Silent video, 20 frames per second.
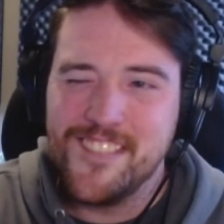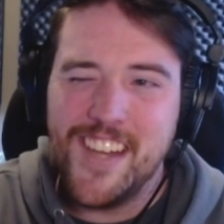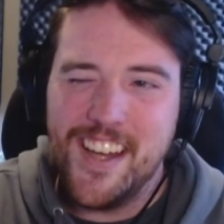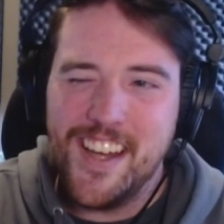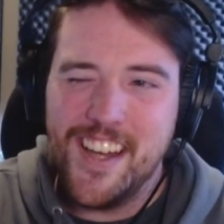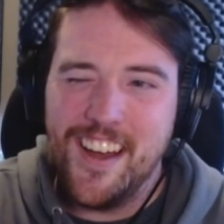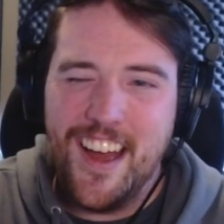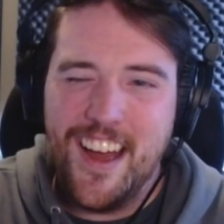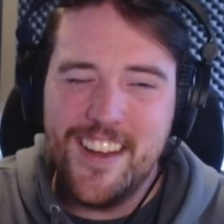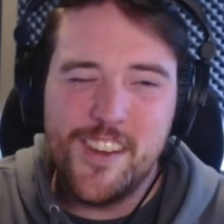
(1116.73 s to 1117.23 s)

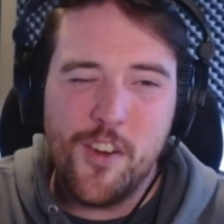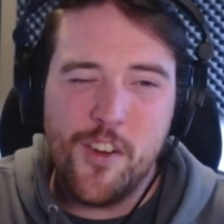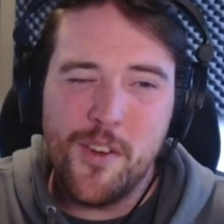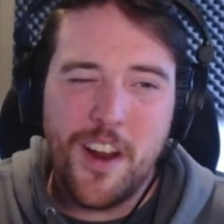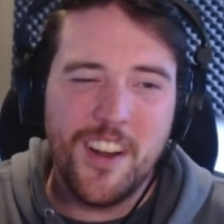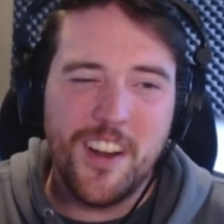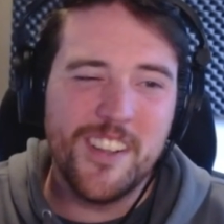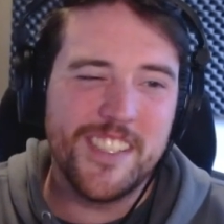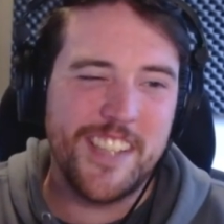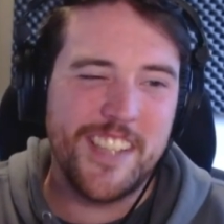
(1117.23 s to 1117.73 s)
I don't
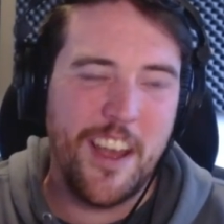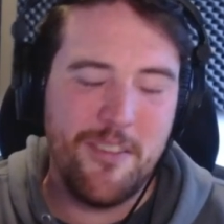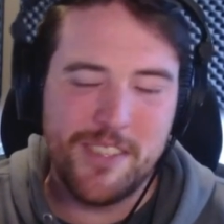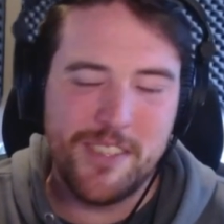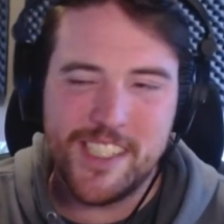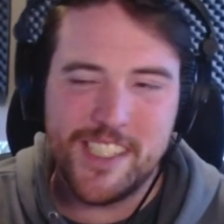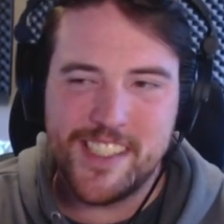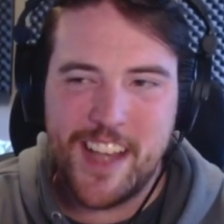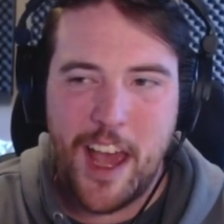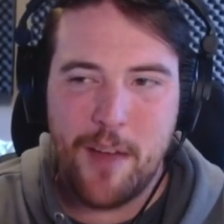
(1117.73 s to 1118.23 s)
understand what
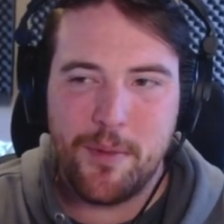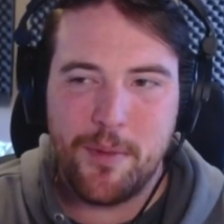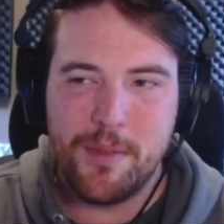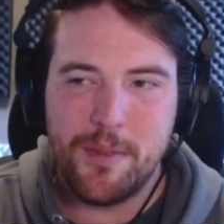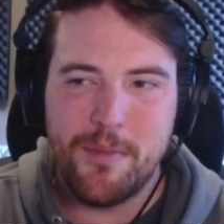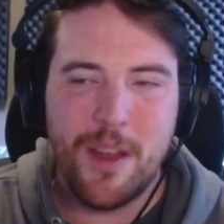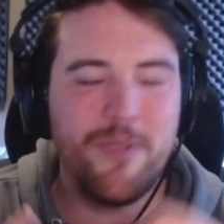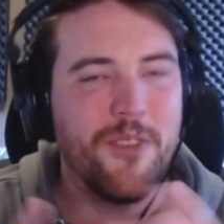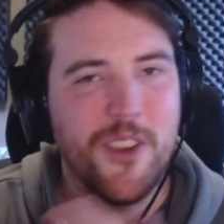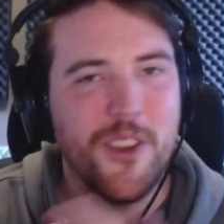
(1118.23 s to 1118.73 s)
just happened.
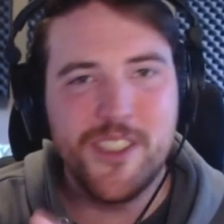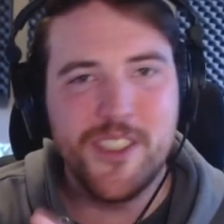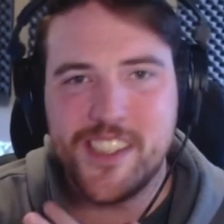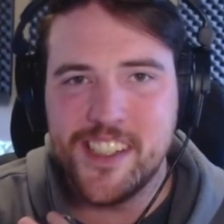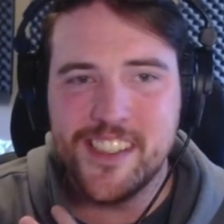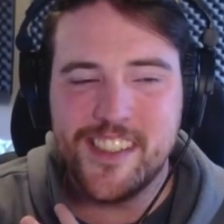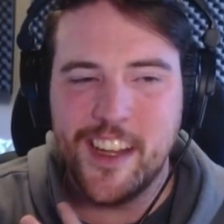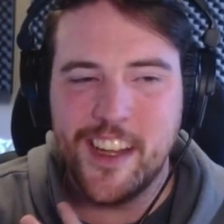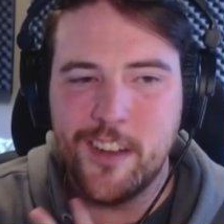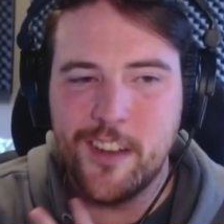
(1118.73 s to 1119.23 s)
My first
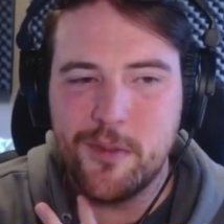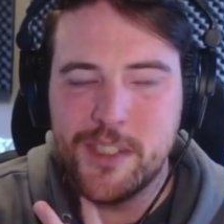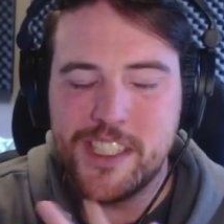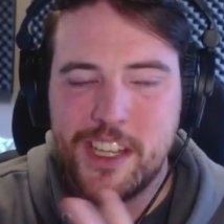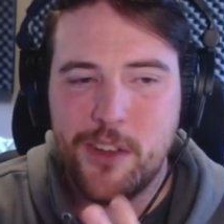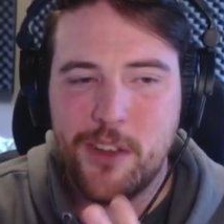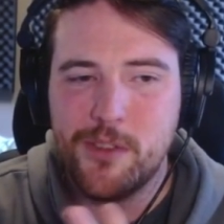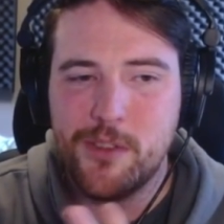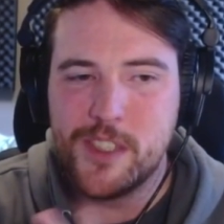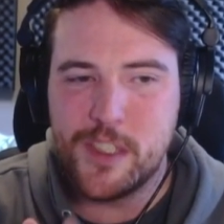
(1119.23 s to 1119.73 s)
instinct was to
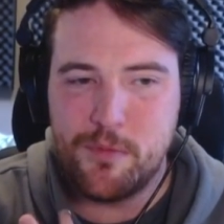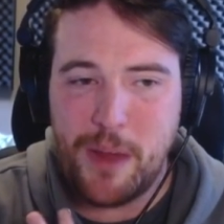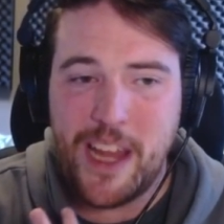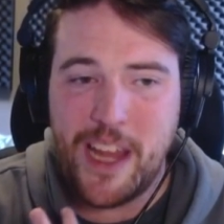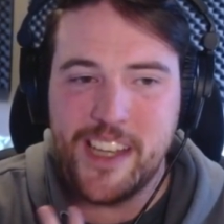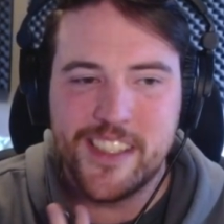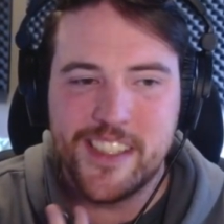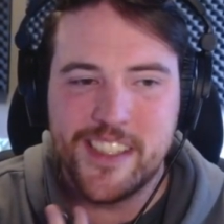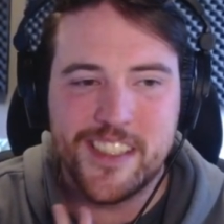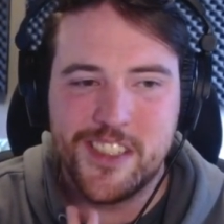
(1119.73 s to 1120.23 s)
use
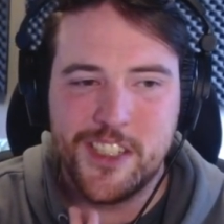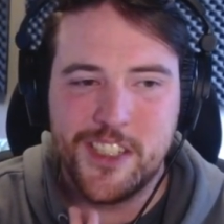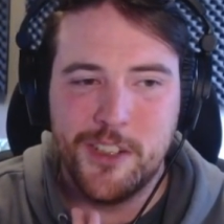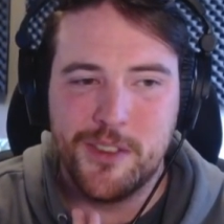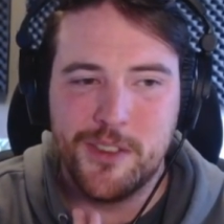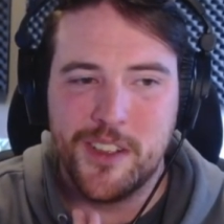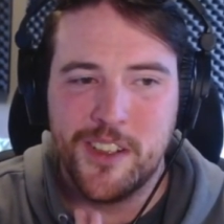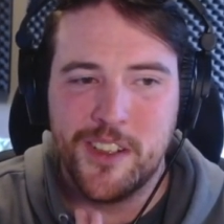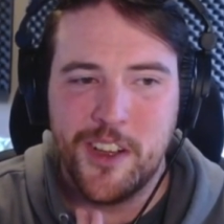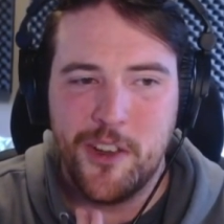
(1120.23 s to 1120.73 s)
space to shoot
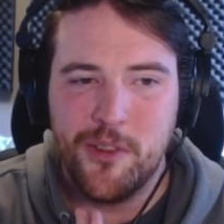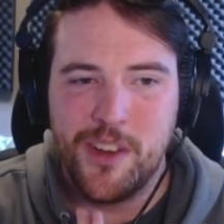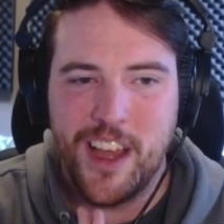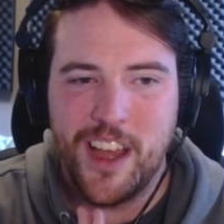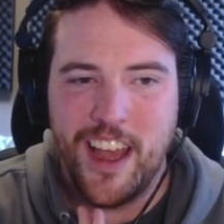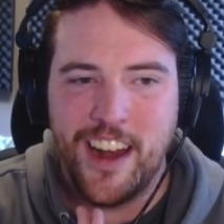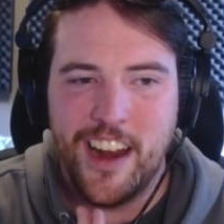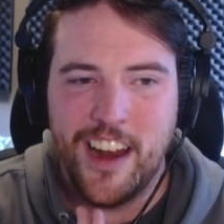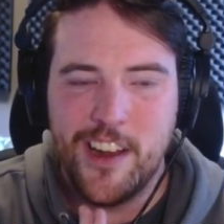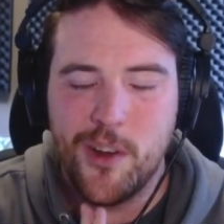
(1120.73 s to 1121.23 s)
the nuke,
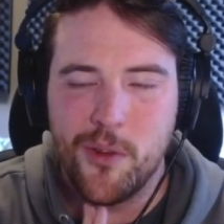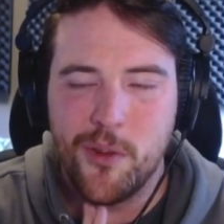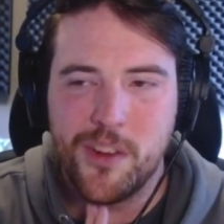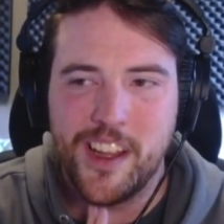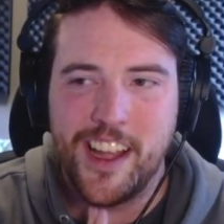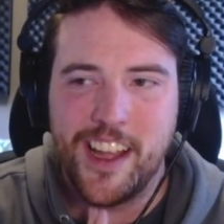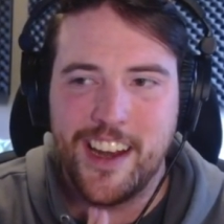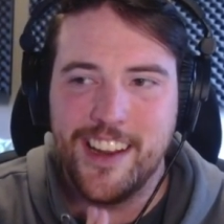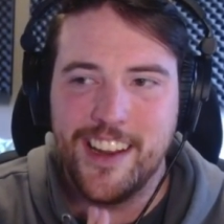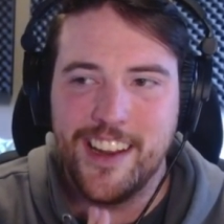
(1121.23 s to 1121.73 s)
and I don't
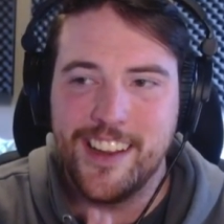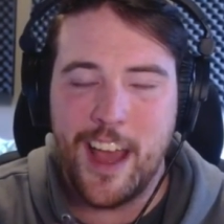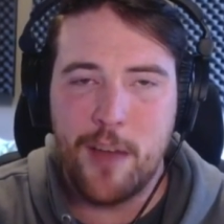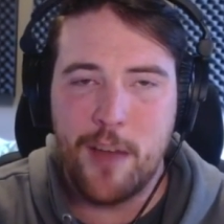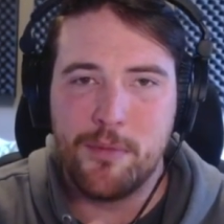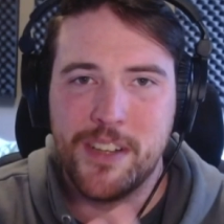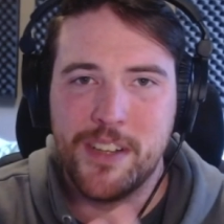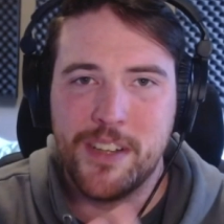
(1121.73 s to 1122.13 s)
think anything happened.